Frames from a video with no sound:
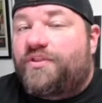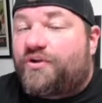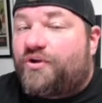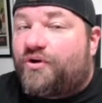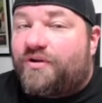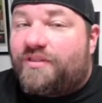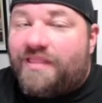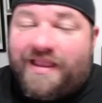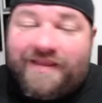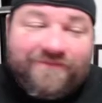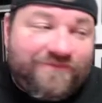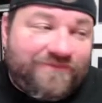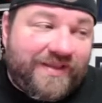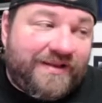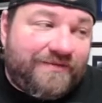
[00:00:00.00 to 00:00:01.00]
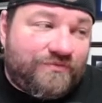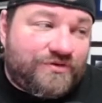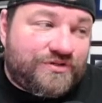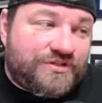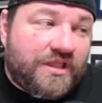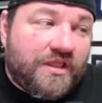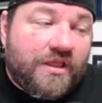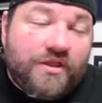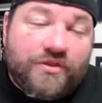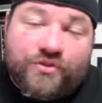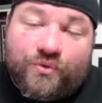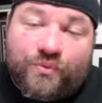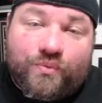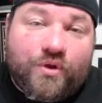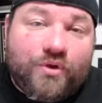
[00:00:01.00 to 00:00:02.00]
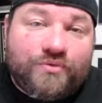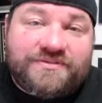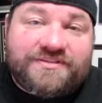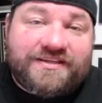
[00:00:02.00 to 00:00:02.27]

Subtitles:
The current line favors the road